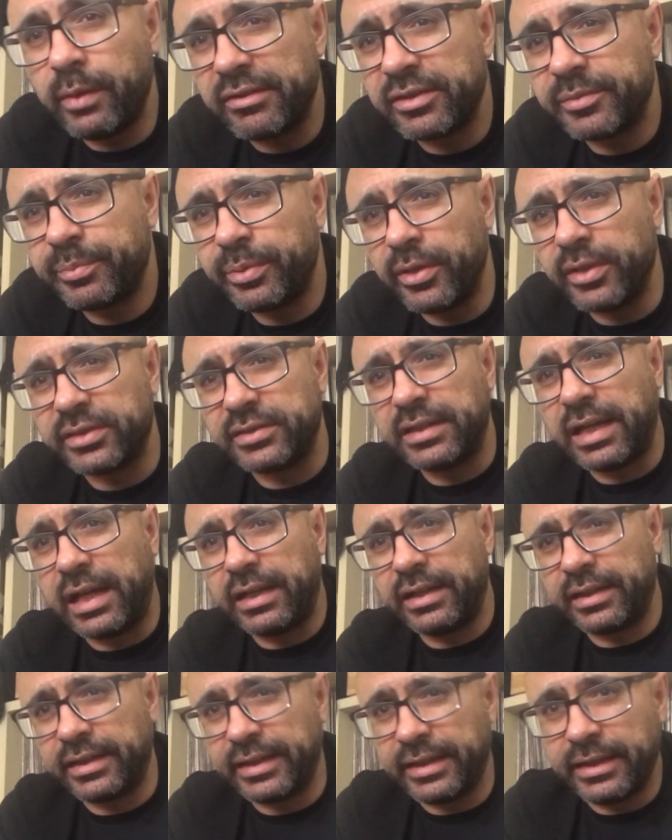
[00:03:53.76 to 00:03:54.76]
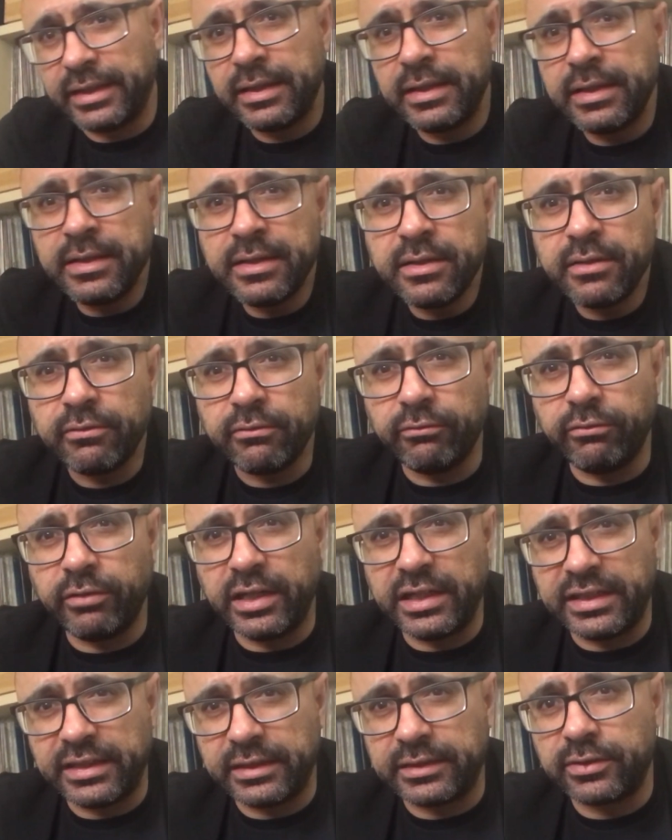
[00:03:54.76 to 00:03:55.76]
his personality
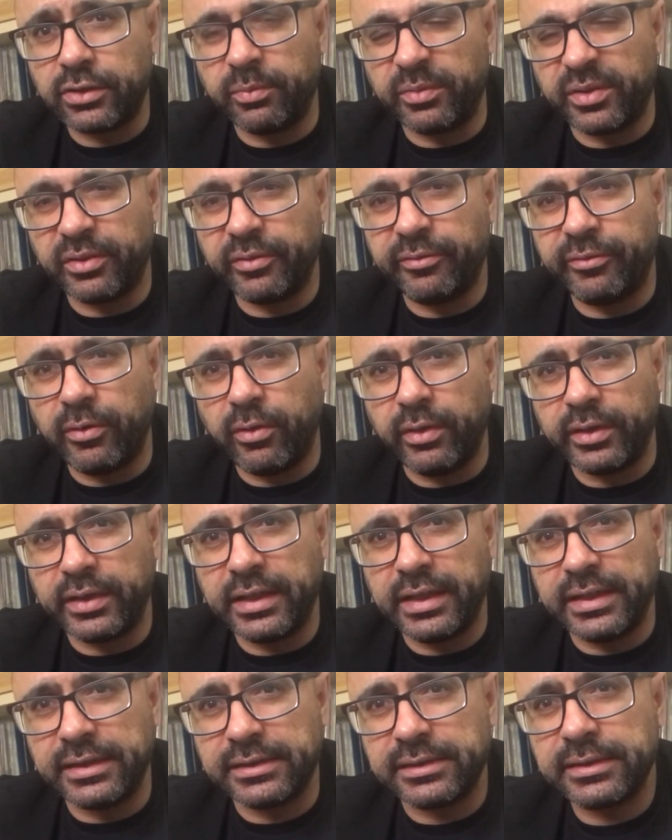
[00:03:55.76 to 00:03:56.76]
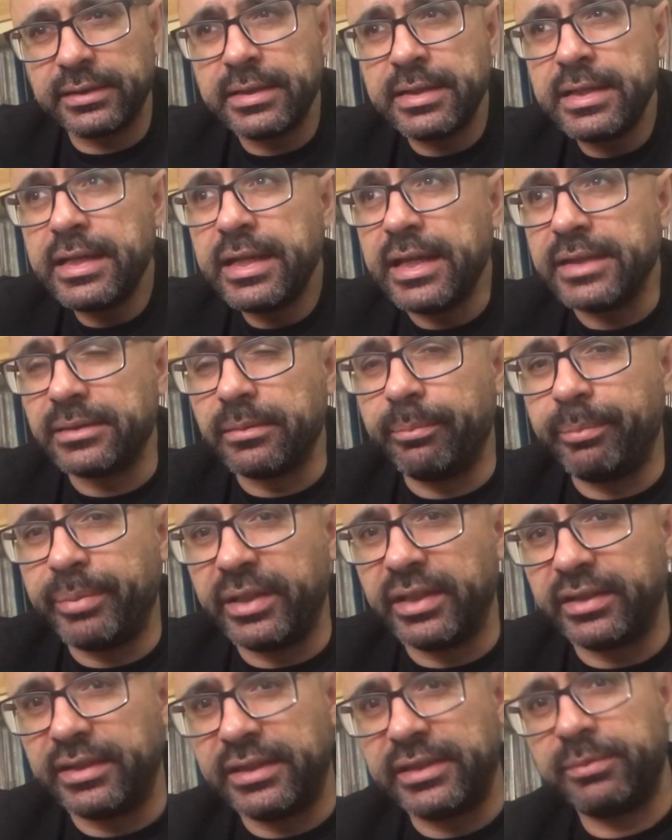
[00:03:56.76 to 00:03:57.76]
really did come to the fore and his
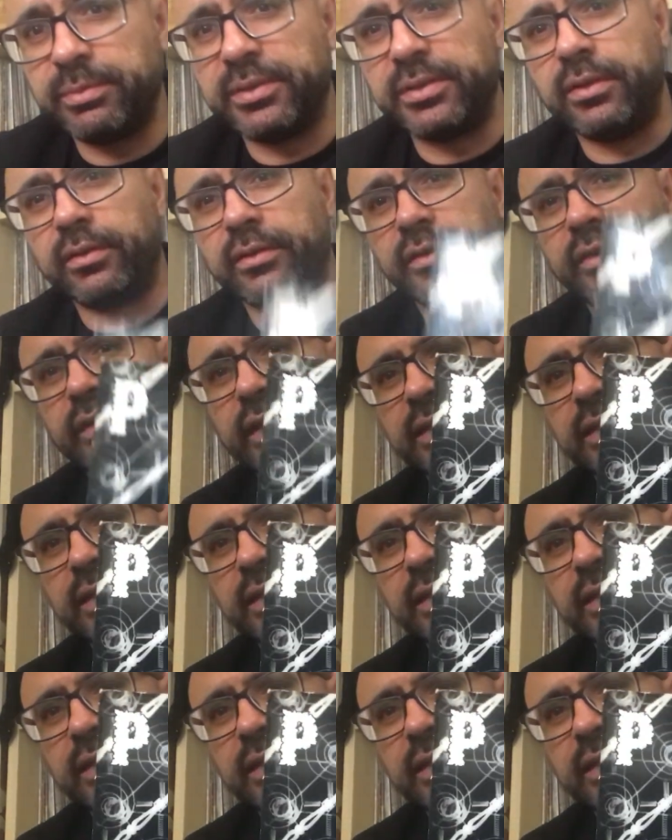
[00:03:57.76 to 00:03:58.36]
abilities was on